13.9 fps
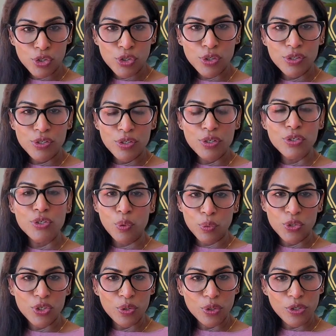you should
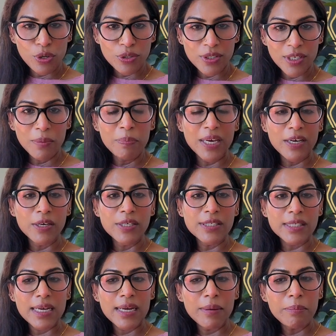talk to your doctor
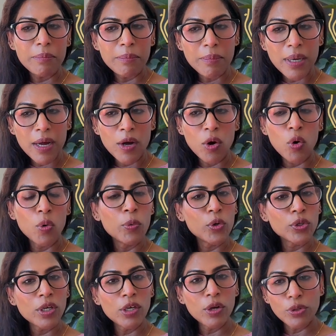because
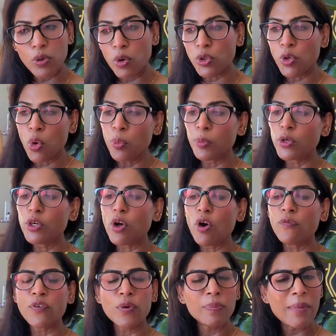hormonal or non-hormonal,
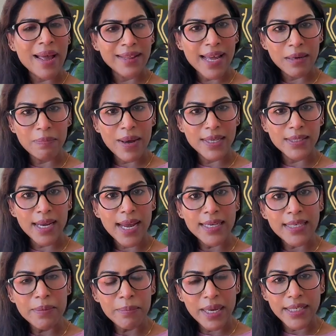or for that matter,
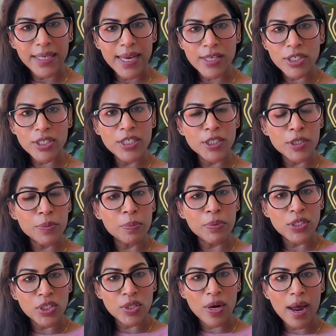any medication is
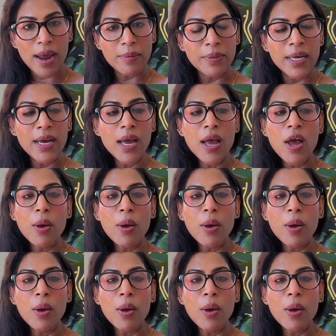prescribed